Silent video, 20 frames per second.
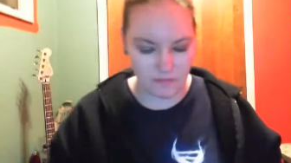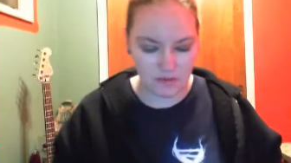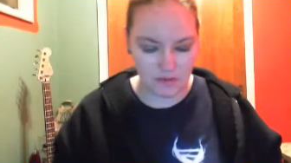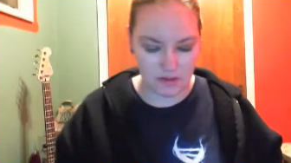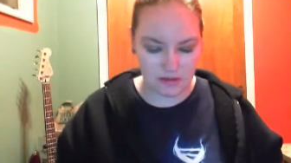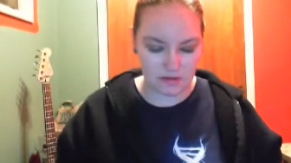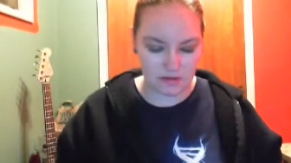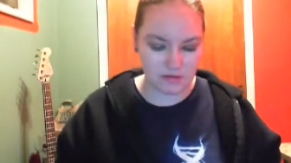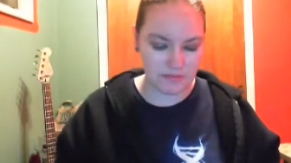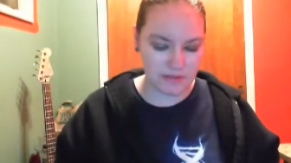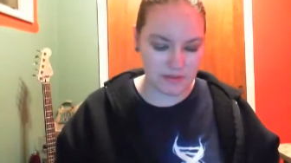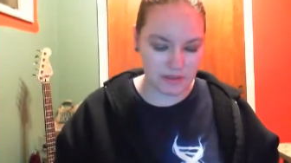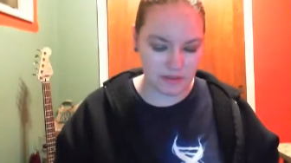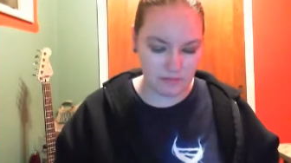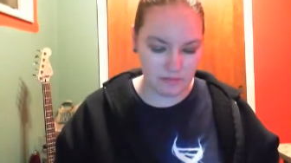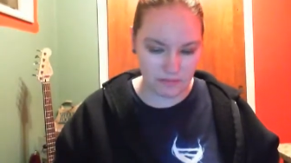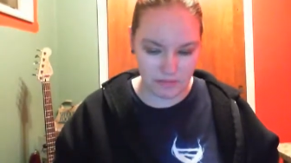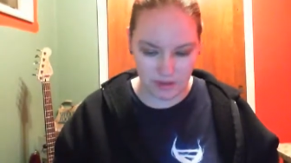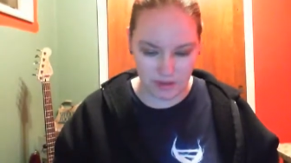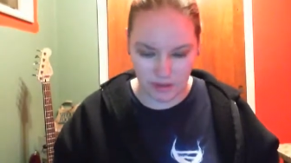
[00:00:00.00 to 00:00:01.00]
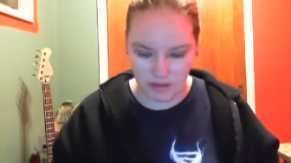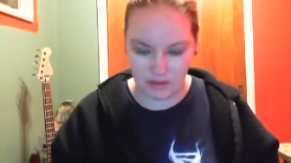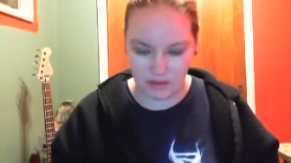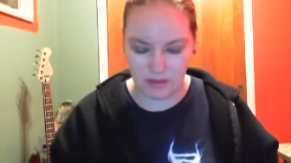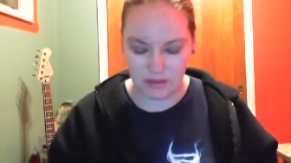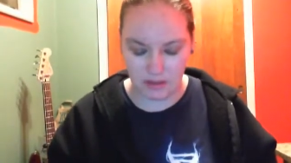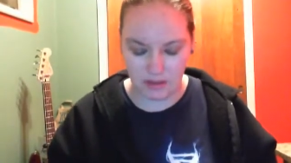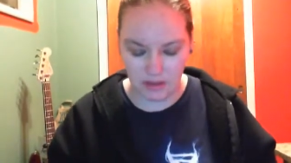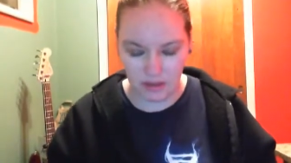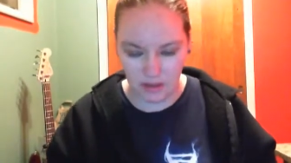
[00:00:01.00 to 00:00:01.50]
description,
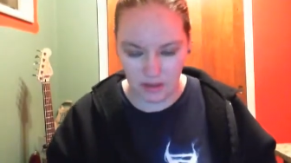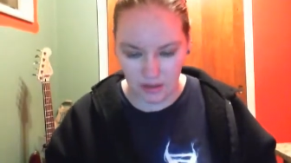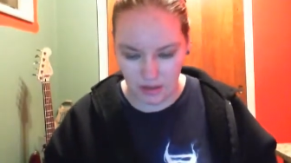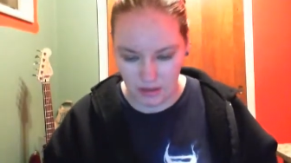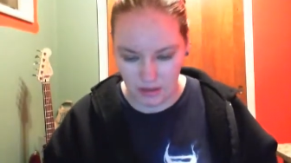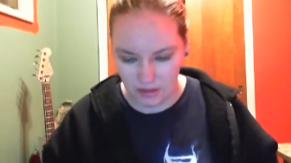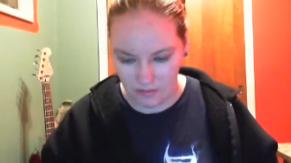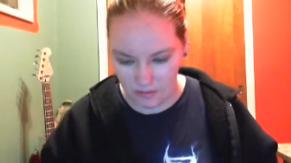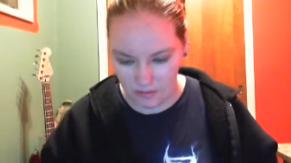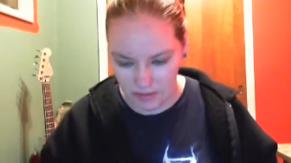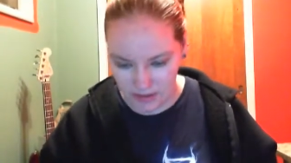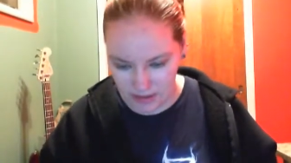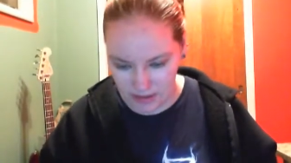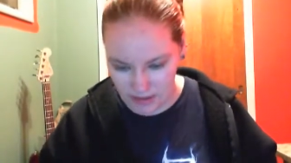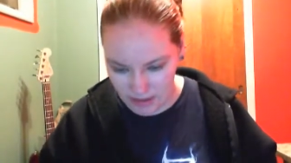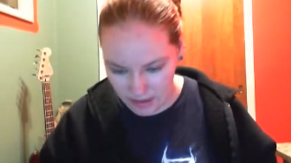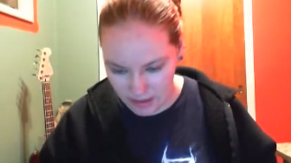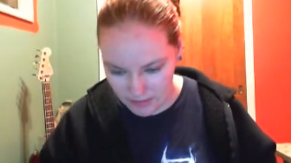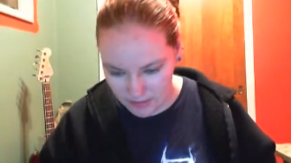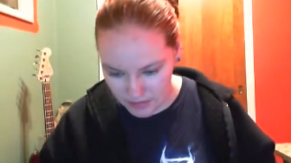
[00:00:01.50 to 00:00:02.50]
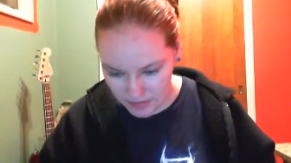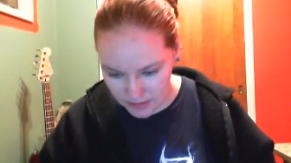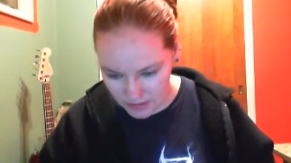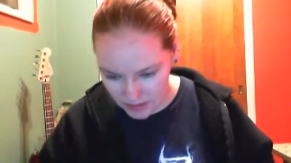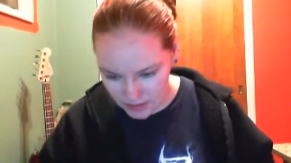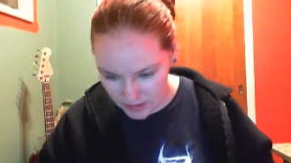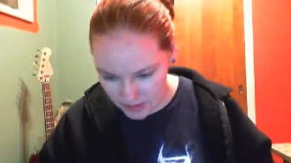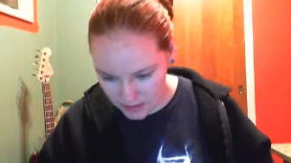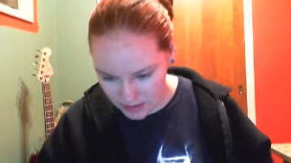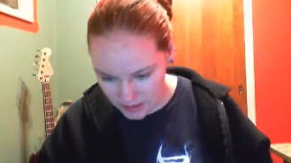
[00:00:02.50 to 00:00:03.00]
but what does it say about
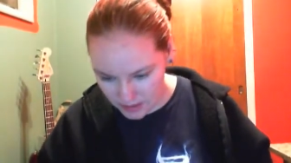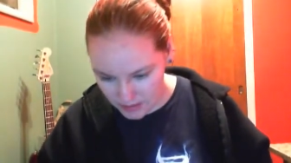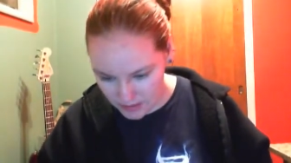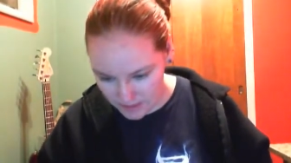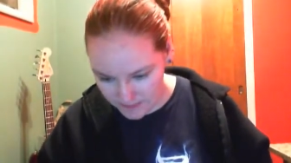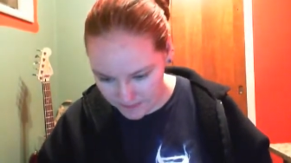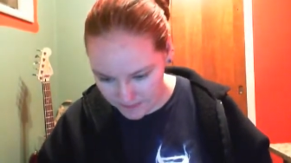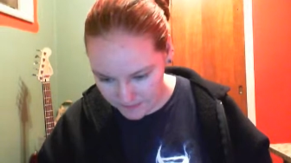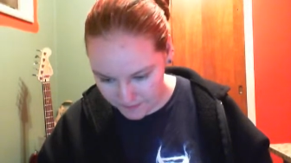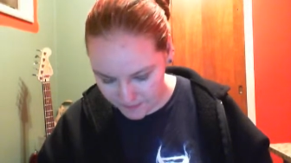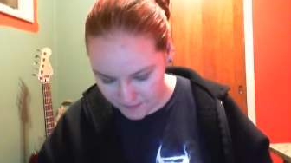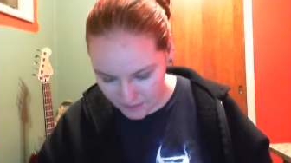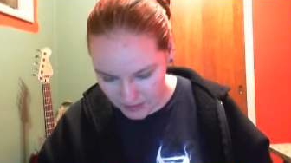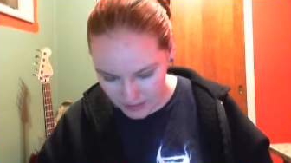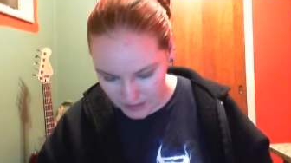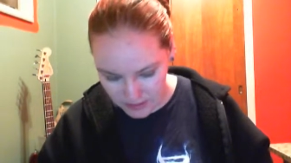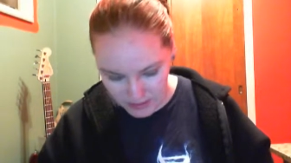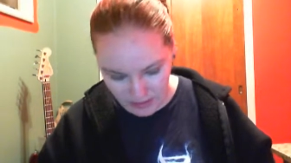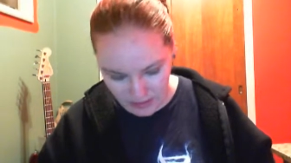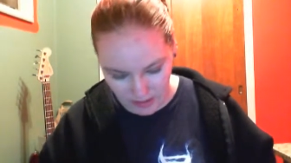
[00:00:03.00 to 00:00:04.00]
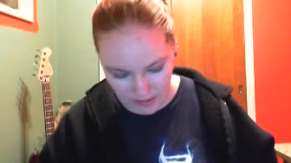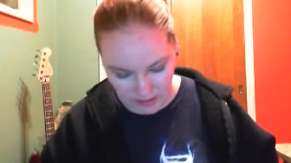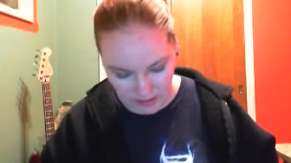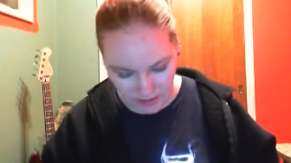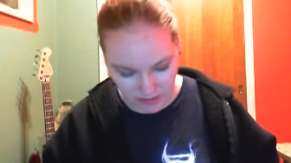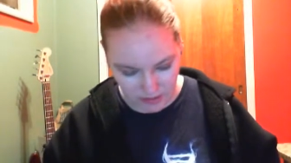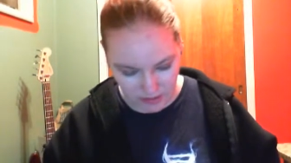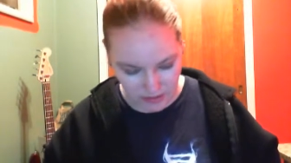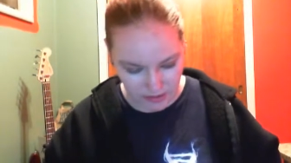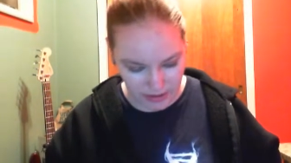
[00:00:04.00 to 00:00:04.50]
these? It's
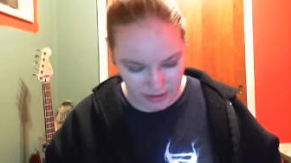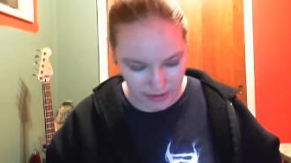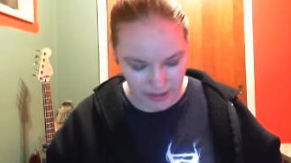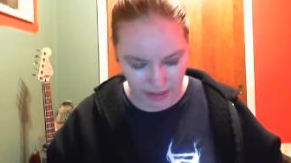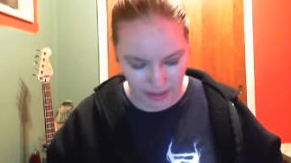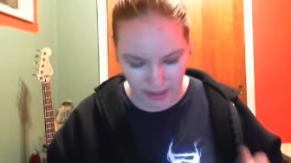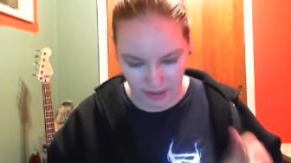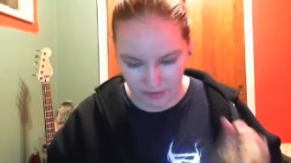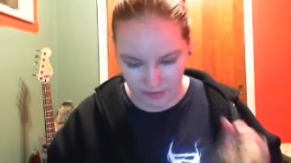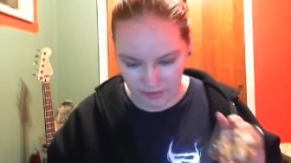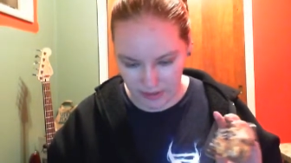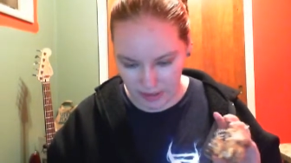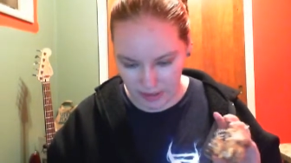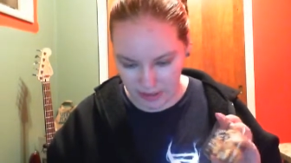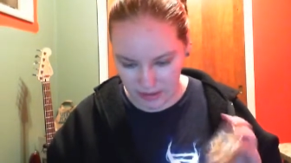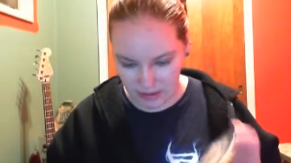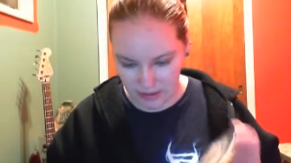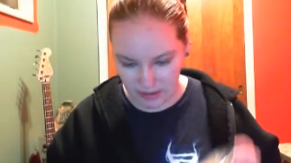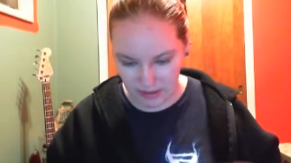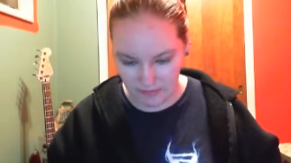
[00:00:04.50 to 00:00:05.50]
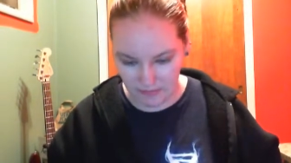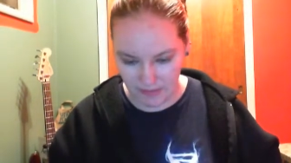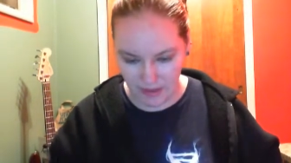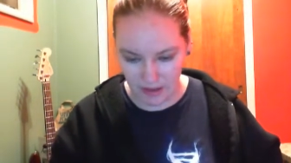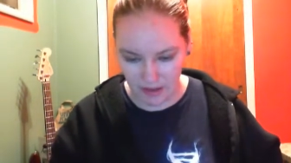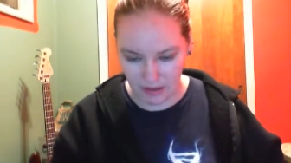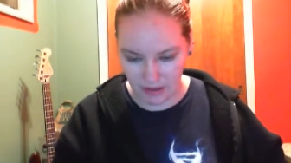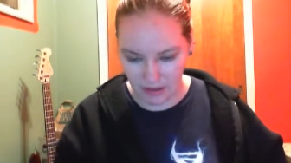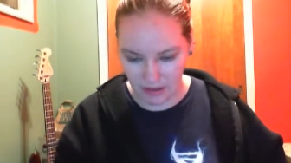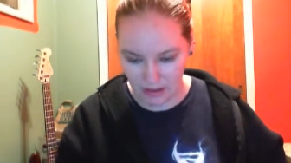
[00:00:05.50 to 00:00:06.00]
100 calories in the
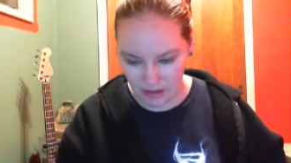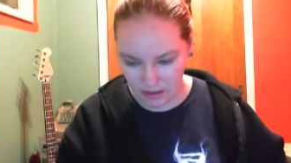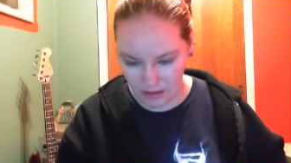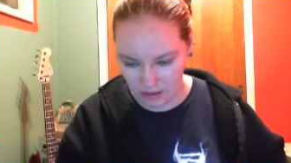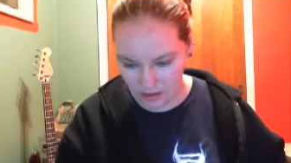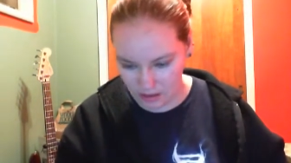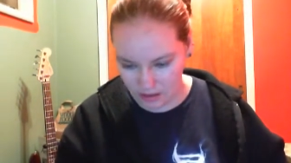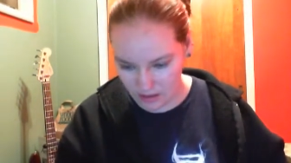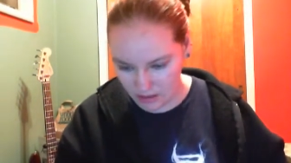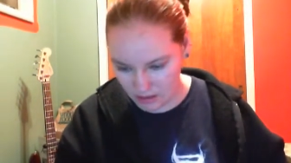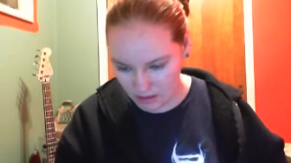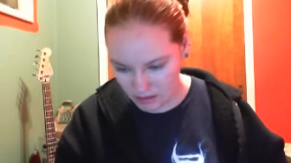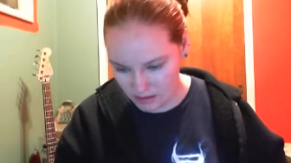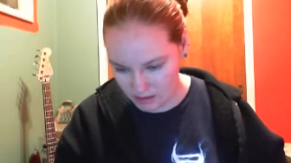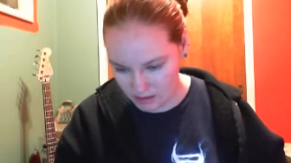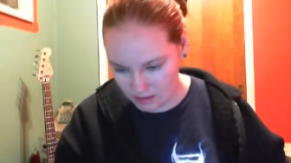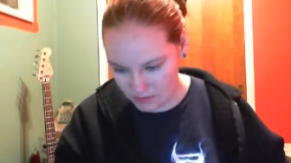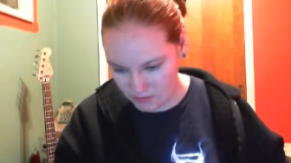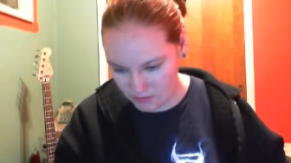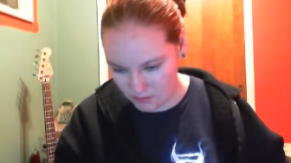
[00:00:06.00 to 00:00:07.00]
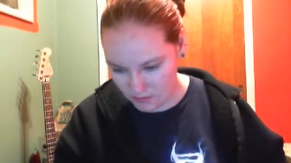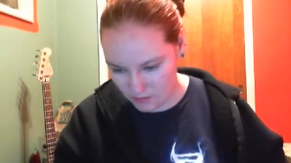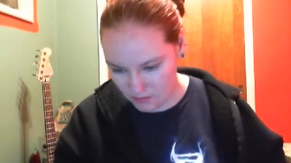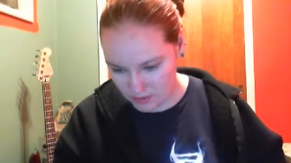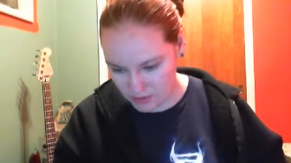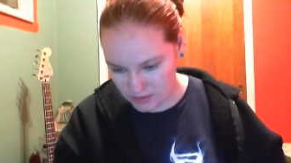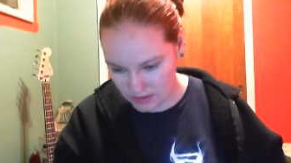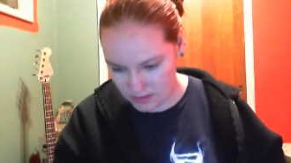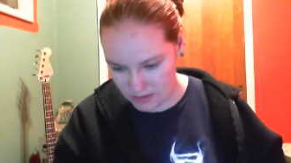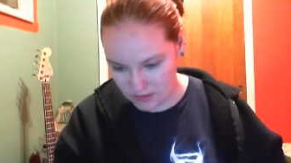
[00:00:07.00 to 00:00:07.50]
pack,
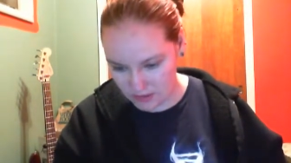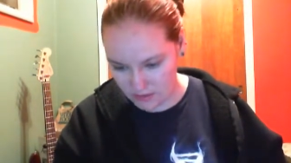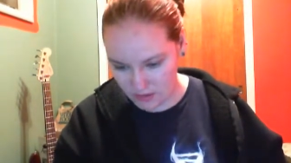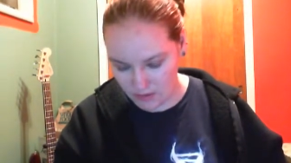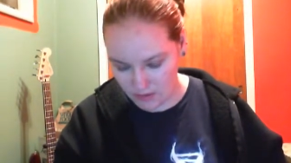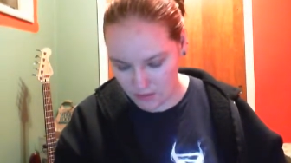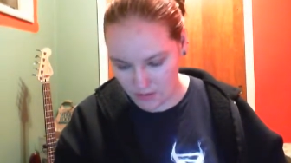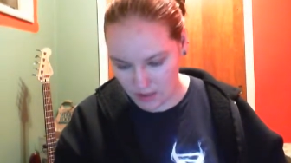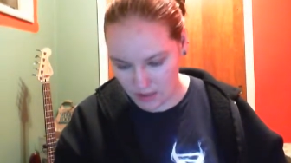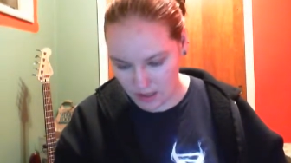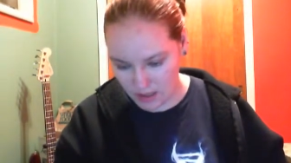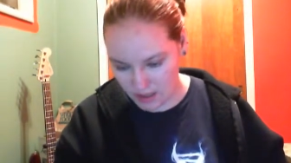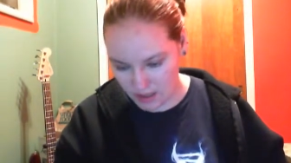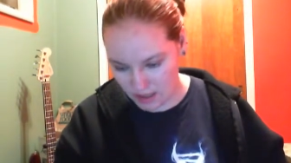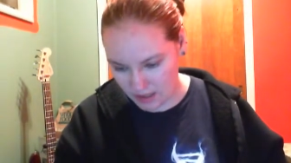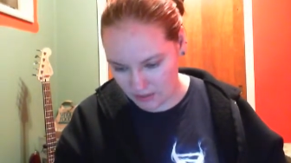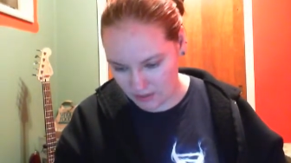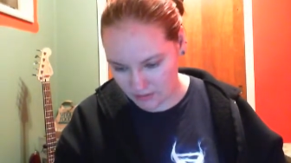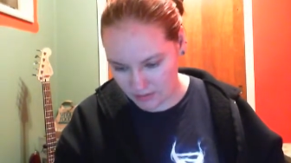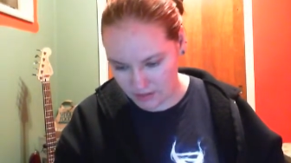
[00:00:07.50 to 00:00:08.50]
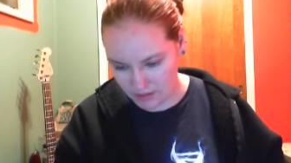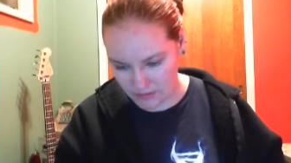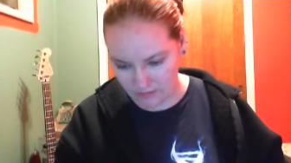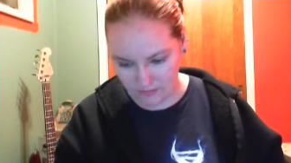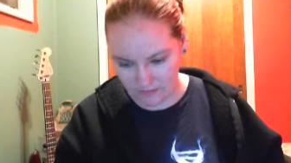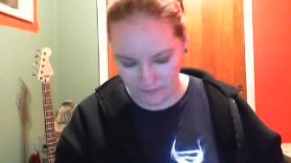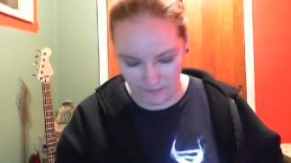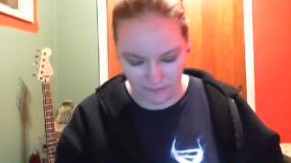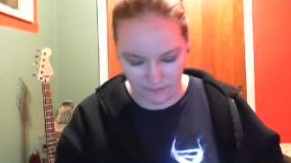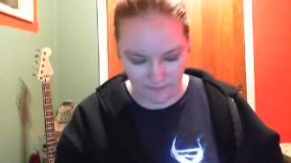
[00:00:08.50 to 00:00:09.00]
0 calories
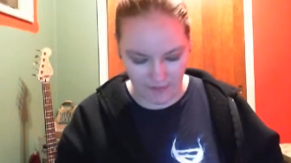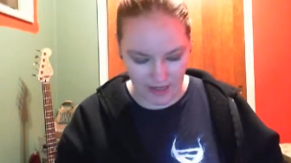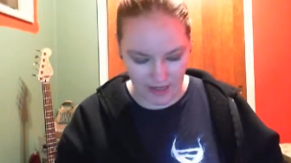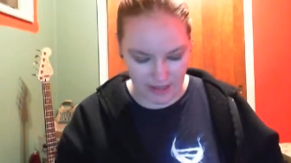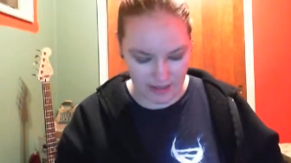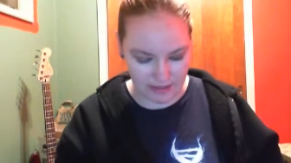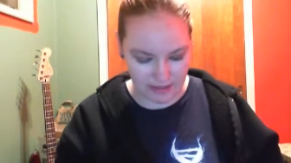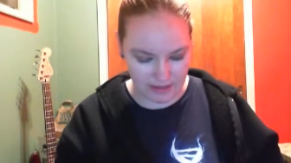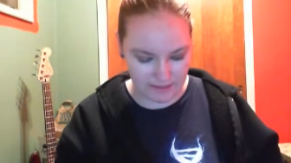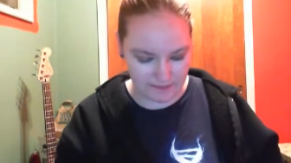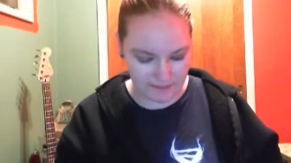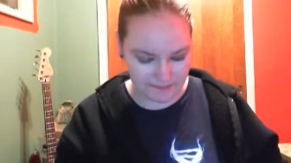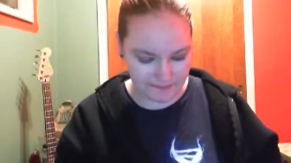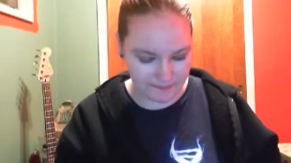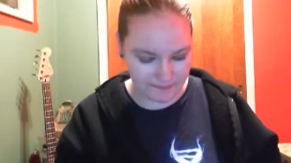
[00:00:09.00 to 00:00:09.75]
from fat.